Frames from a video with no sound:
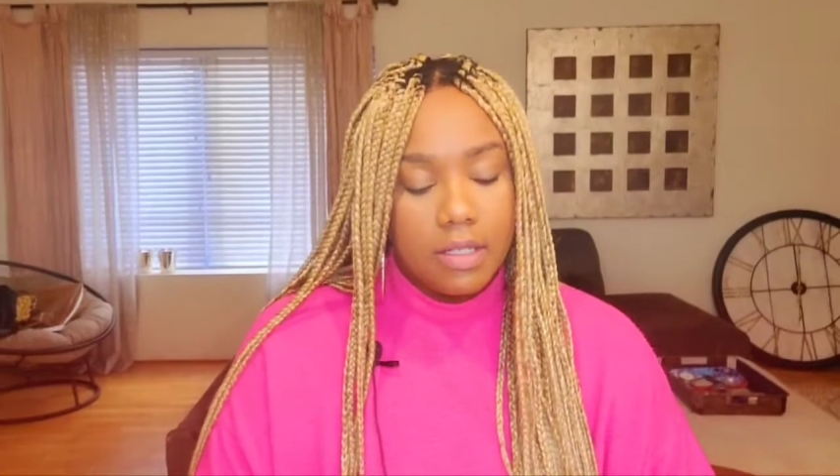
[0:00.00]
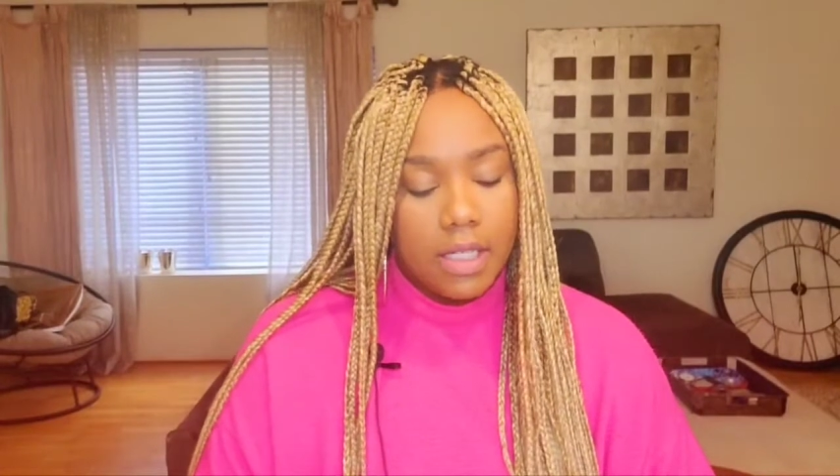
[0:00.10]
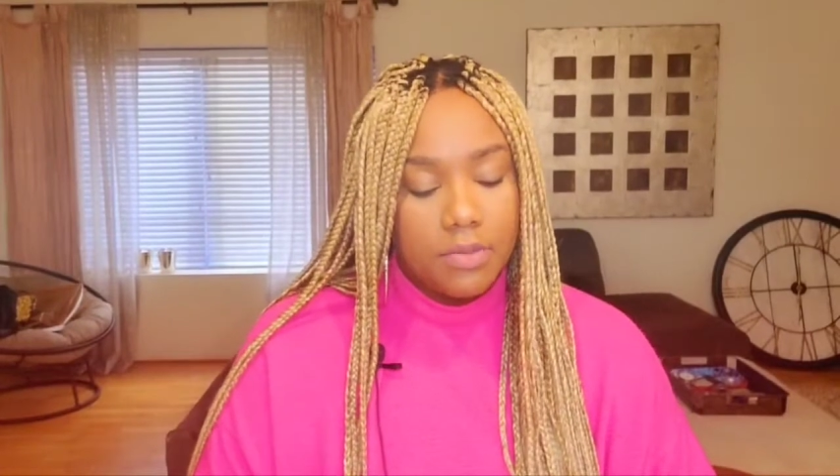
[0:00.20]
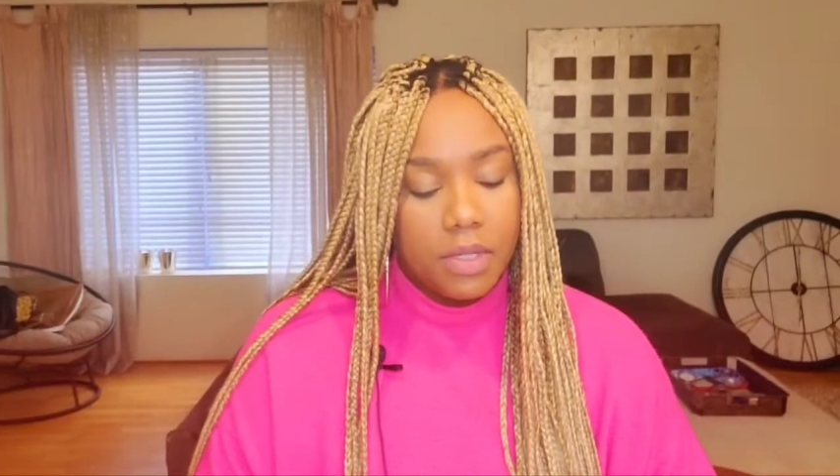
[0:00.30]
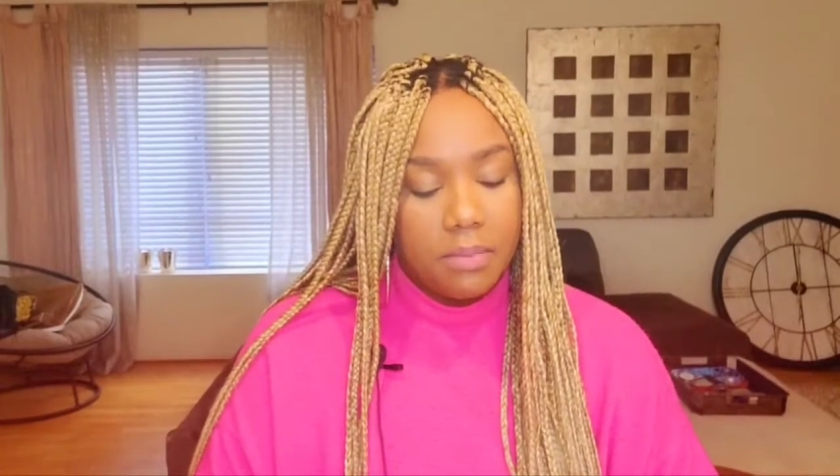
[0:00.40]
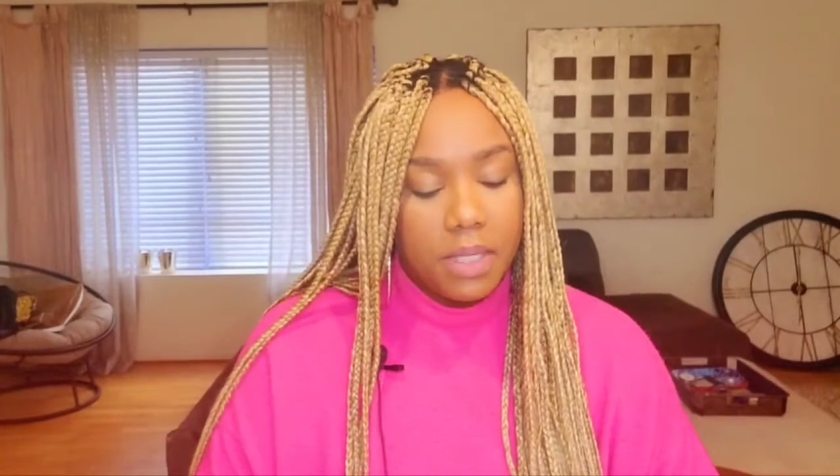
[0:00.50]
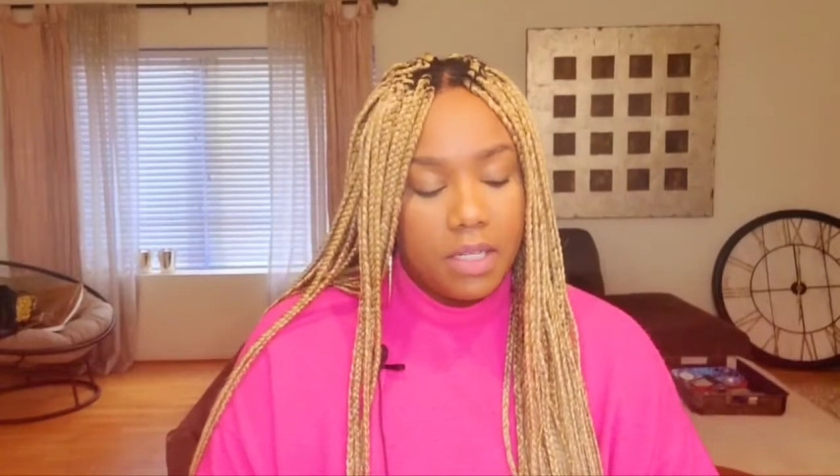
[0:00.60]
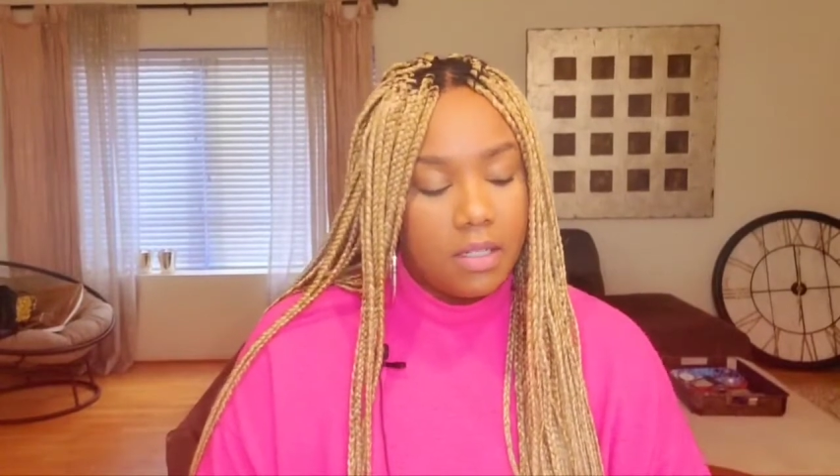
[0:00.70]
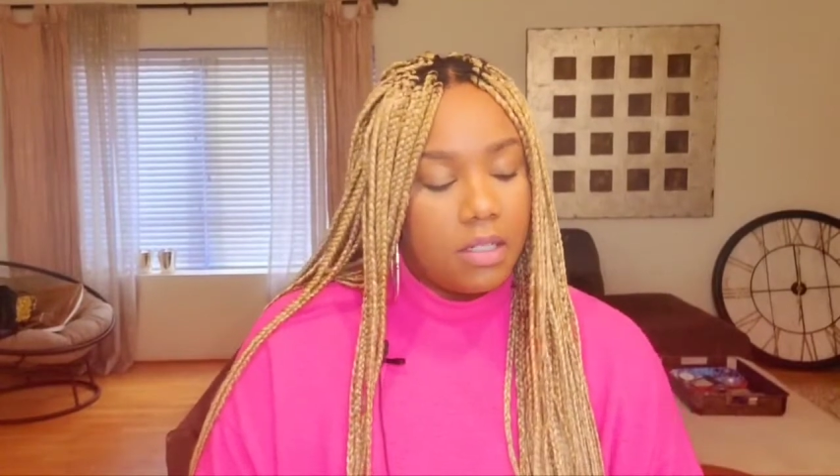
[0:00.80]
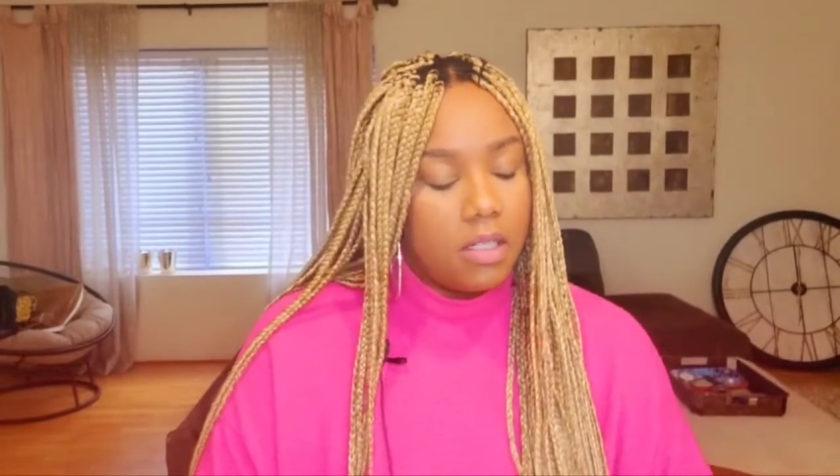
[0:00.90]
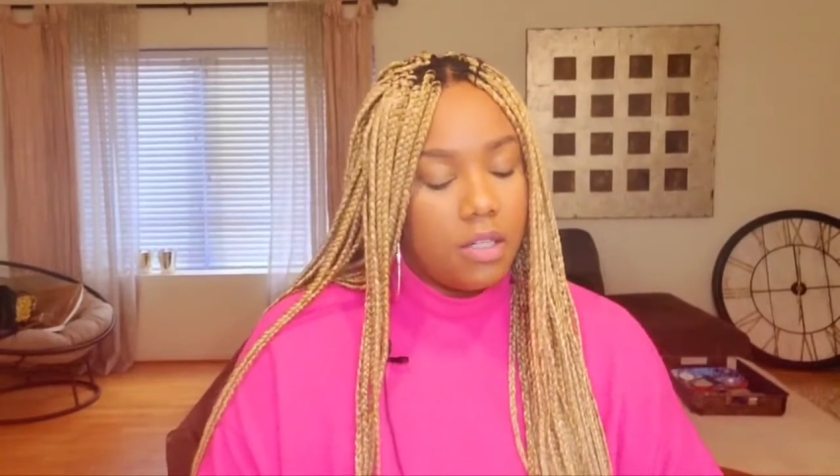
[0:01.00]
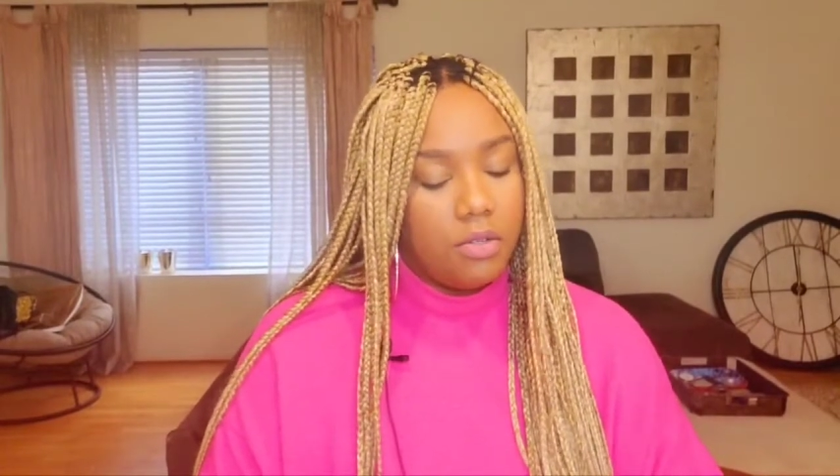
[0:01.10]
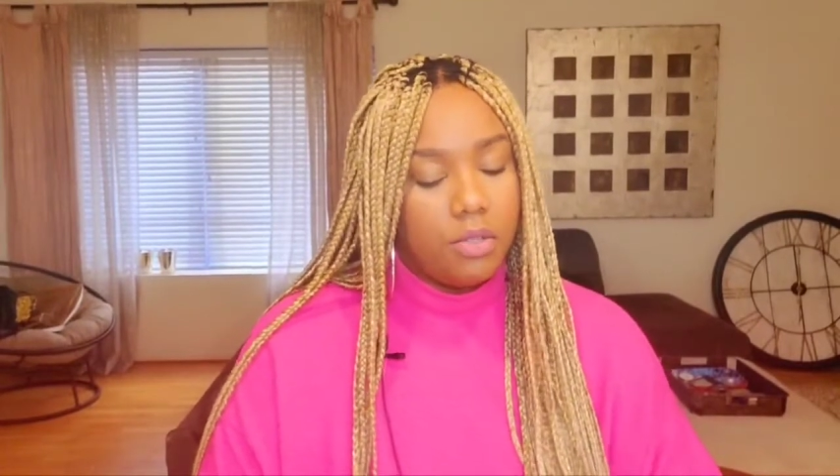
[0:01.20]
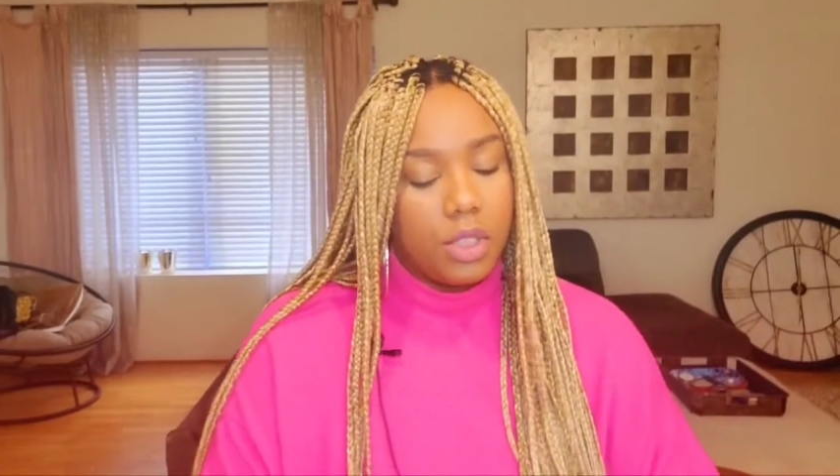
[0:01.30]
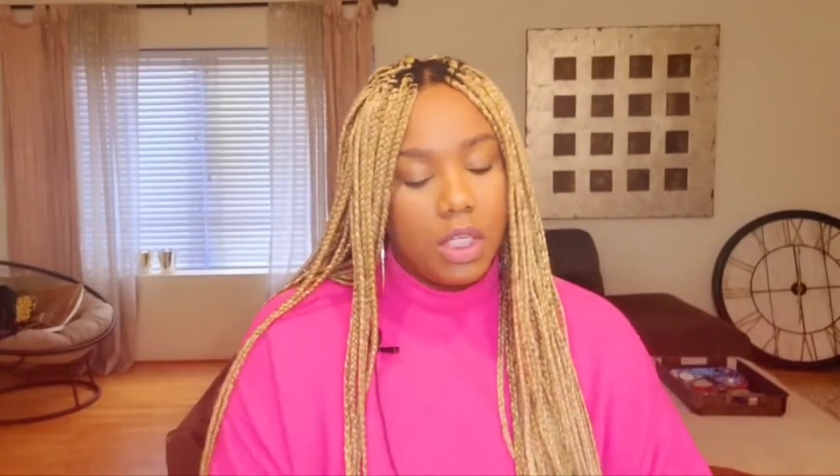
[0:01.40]
That's what I'm getting in the
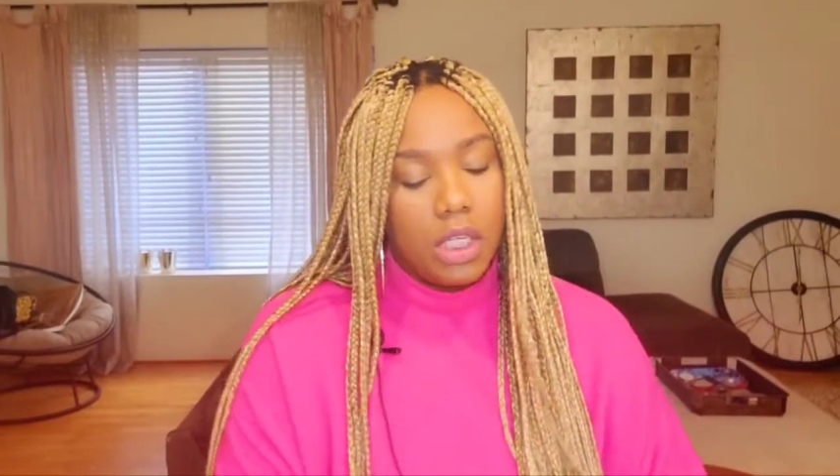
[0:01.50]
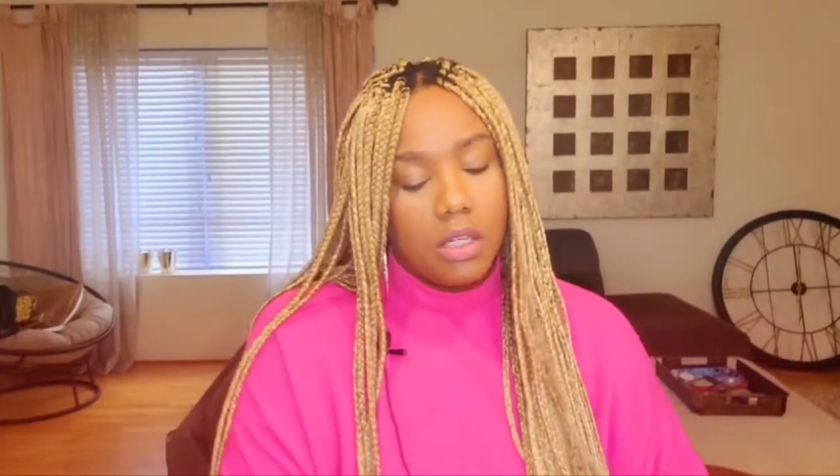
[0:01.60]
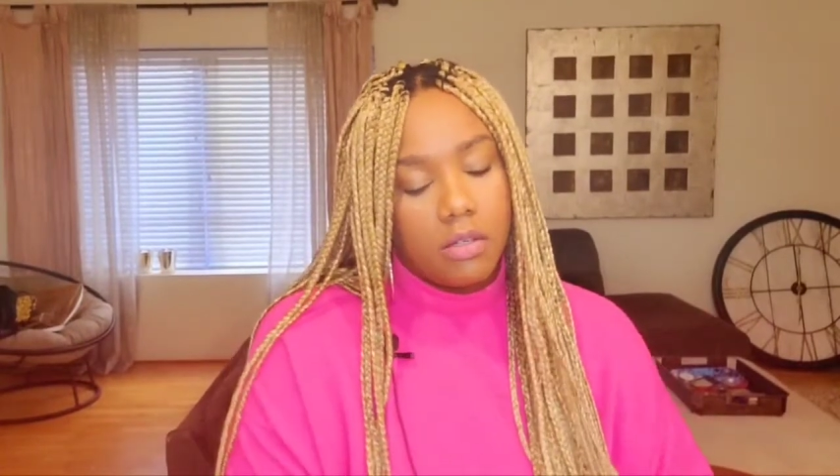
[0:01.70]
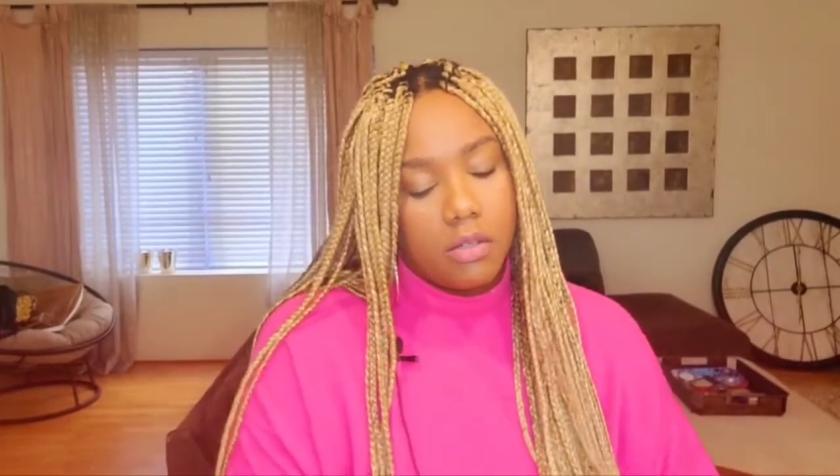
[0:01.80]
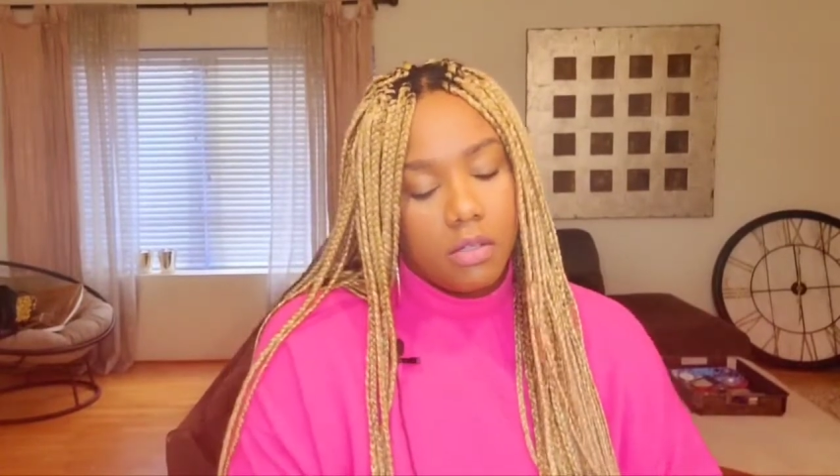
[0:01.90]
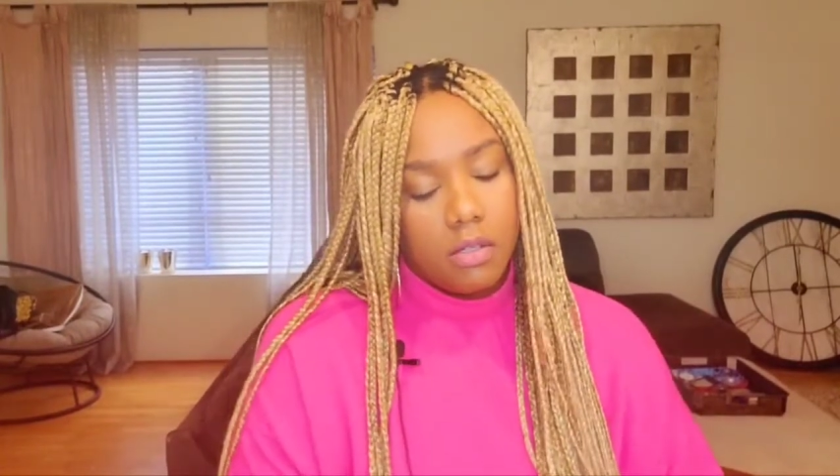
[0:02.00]
energy here.